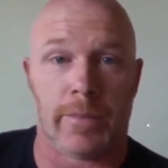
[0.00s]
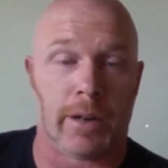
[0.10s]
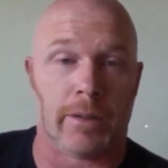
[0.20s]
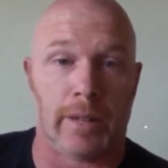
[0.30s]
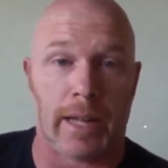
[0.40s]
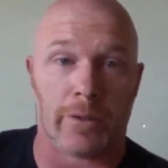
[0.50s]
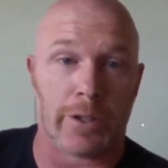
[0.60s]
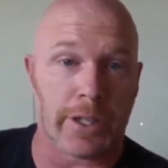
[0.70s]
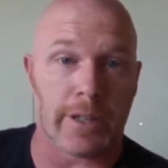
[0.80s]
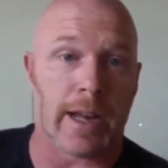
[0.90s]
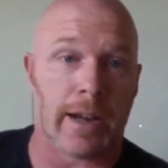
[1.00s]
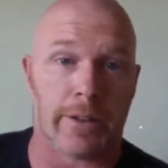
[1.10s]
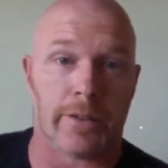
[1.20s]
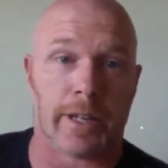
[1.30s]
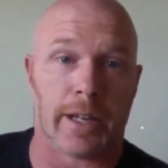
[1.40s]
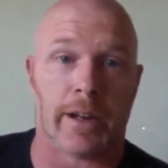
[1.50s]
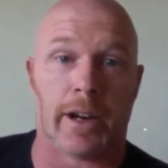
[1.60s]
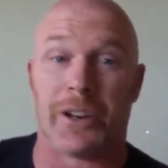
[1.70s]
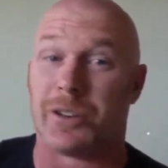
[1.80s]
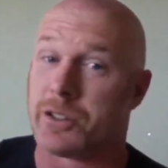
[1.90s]
leverage it, how you can
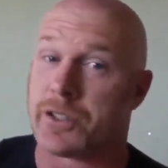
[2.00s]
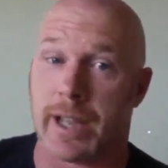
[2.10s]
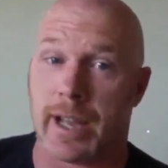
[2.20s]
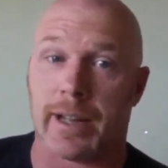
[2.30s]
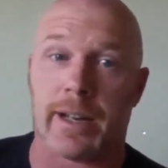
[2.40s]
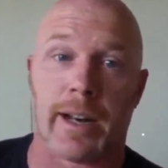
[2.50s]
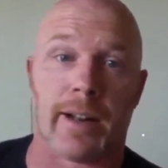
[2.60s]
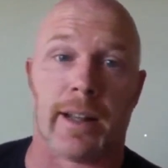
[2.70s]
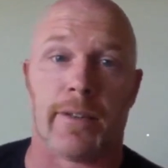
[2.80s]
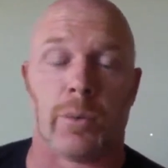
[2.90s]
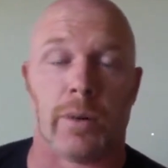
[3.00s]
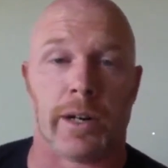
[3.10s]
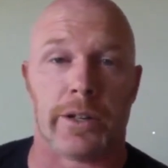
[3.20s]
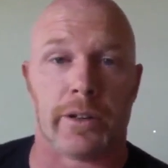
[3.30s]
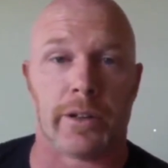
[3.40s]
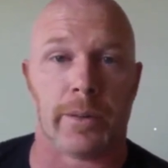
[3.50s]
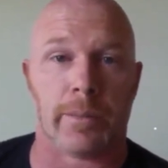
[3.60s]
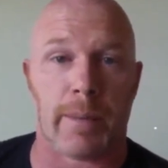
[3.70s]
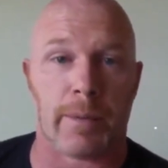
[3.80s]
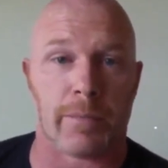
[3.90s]
understand it at a level where you could
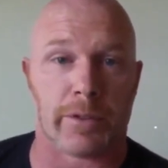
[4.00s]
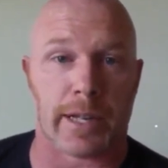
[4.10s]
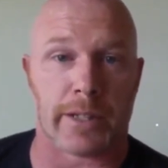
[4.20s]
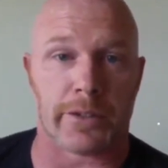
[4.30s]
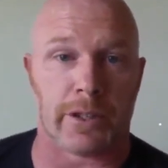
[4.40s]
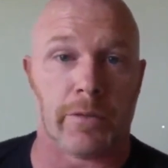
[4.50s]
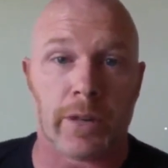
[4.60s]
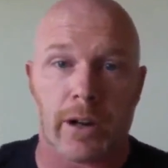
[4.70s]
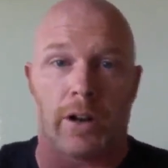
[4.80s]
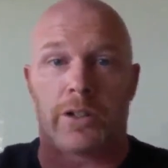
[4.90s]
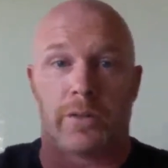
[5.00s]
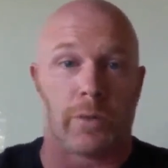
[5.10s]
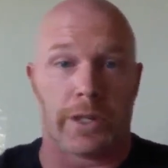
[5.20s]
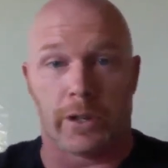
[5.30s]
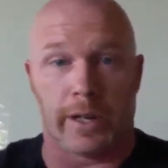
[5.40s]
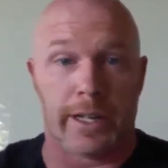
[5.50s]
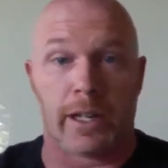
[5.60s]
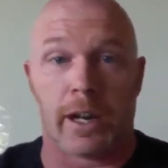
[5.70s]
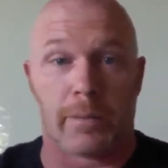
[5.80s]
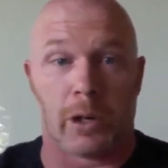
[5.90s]
maybe protect yourself, regardless of what your
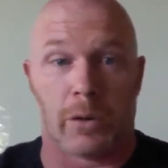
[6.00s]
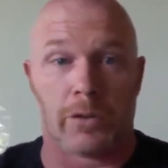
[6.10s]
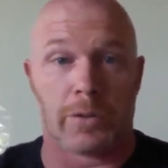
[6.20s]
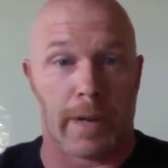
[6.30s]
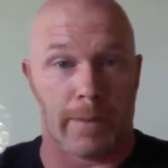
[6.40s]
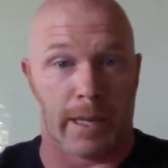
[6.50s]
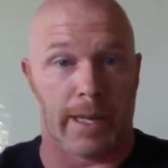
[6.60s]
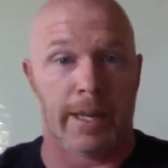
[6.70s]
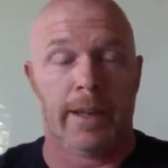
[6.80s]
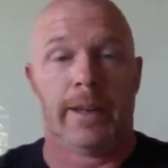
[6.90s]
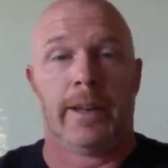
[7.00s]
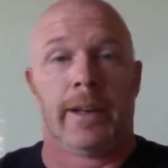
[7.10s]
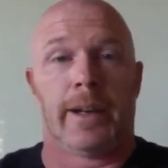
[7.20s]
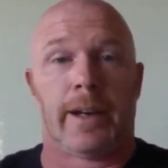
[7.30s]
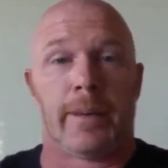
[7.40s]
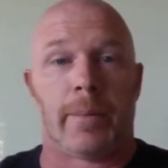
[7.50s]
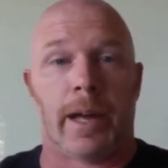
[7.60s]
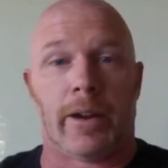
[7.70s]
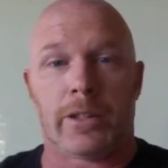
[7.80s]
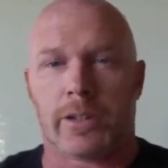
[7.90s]
income goals may be, and
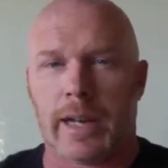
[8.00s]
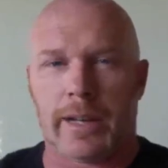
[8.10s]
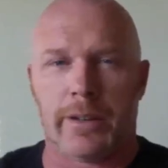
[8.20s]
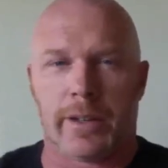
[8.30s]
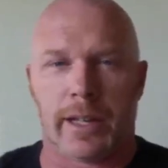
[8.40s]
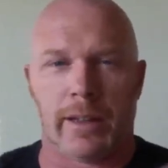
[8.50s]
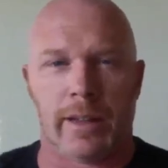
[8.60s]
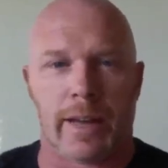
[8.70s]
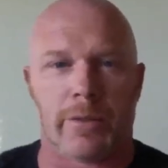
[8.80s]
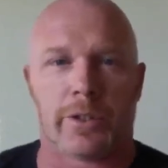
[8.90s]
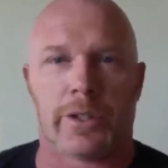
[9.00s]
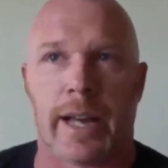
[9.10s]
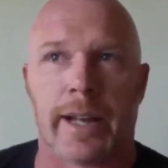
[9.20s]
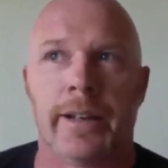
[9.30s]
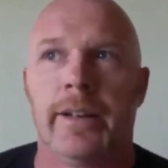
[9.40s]
also how you can level set